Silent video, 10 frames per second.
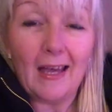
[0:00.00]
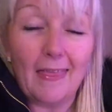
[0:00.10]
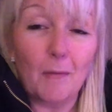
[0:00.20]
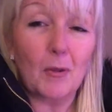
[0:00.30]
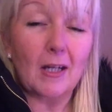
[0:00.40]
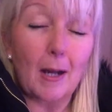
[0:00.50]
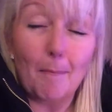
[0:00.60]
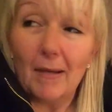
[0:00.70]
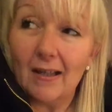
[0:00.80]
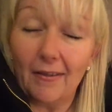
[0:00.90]
and then when I
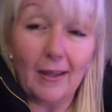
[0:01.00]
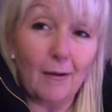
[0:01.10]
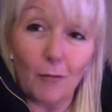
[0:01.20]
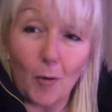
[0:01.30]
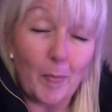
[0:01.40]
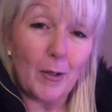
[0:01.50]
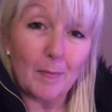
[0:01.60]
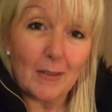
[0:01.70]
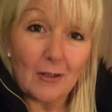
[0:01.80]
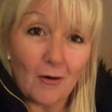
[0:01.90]
come back I think I've got to burn
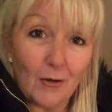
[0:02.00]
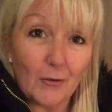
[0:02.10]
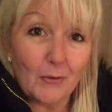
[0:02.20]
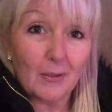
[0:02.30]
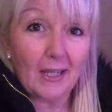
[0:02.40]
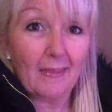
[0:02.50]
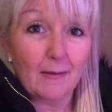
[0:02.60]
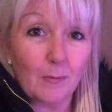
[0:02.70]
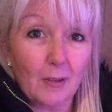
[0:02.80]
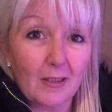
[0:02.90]
the midnight oil or get
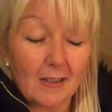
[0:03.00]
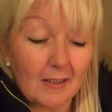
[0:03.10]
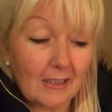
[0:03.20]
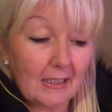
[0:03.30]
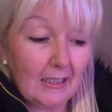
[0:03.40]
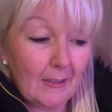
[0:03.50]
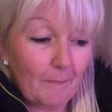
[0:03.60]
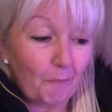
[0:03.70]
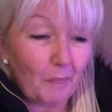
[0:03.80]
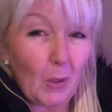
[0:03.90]
this work done
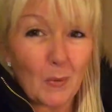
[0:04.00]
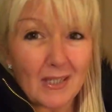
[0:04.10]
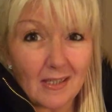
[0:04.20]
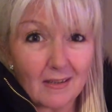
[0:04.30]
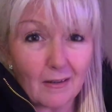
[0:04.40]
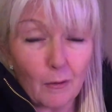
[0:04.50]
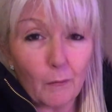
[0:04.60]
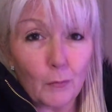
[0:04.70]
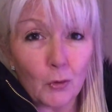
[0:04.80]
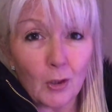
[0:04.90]
once it's done I'll
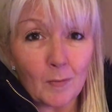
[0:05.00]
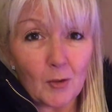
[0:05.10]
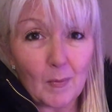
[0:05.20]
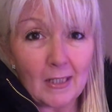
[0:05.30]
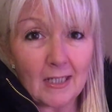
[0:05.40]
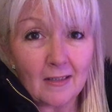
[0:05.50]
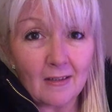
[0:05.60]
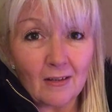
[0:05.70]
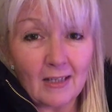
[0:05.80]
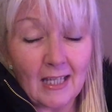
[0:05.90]
feel so much better
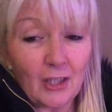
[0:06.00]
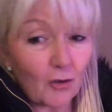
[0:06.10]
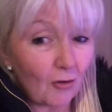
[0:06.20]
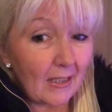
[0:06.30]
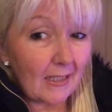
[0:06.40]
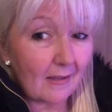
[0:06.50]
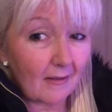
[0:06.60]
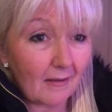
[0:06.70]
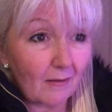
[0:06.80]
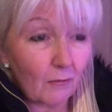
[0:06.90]
and less stressed
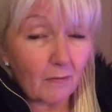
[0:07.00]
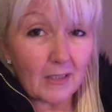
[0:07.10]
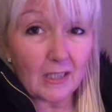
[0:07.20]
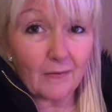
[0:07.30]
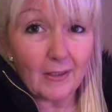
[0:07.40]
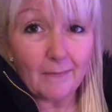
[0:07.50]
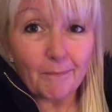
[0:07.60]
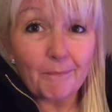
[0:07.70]
and all the rest of it.